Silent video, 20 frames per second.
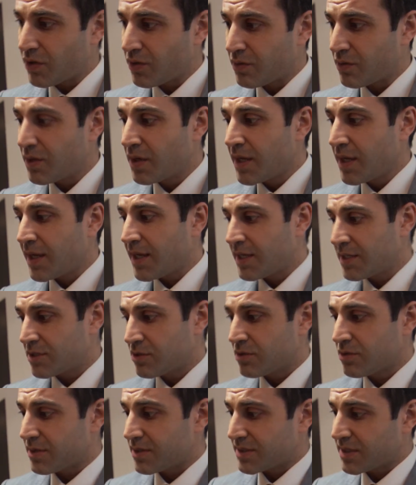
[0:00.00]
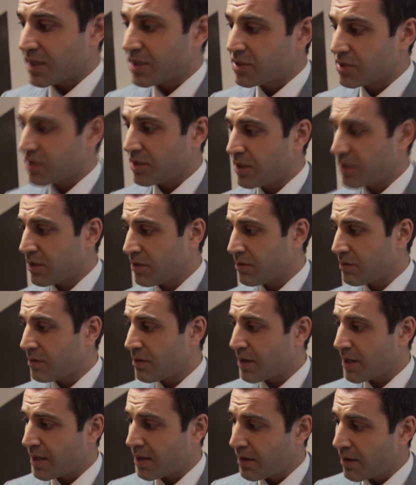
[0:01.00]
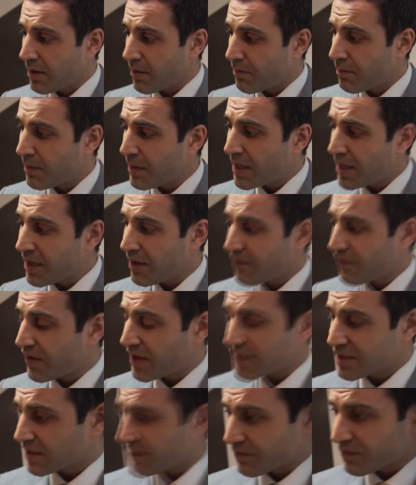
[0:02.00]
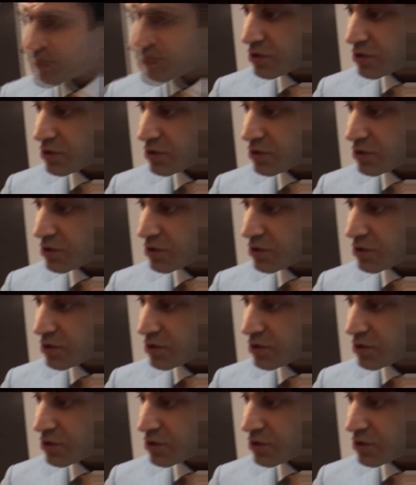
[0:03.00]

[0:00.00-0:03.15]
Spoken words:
you is to essentially do a mini facelift,